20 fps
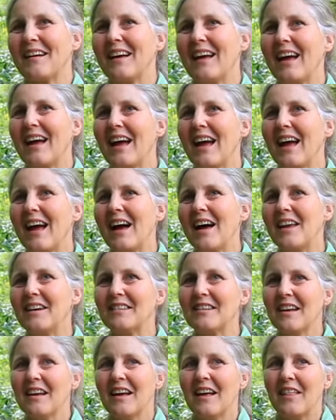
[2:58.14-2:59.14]

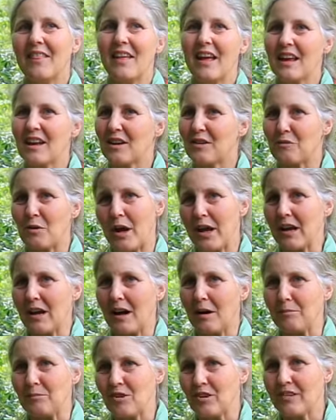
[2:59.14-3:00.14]
and they can wake
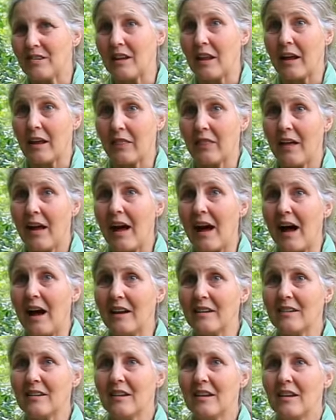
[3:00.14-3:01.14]
up just like
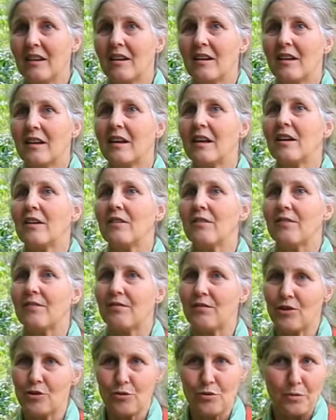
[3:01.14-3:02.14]
that. If
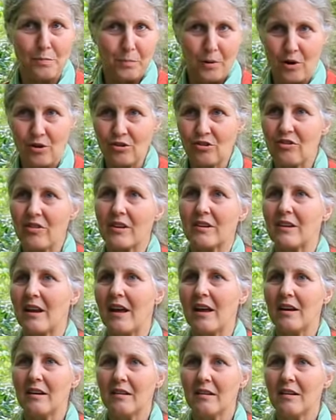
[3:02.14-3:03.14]
you approach the
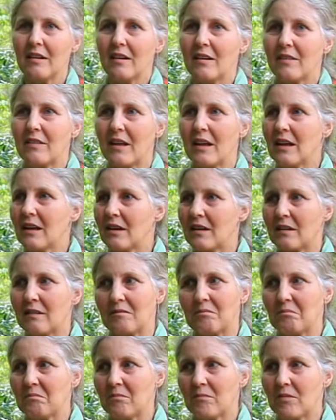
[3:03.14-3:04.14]
den, they
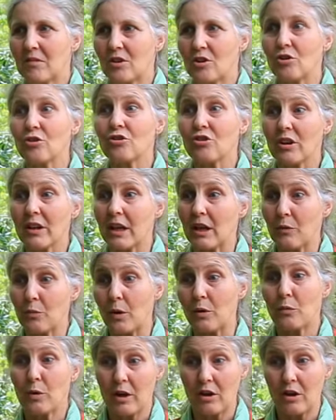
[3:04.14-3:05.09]
can, usually when we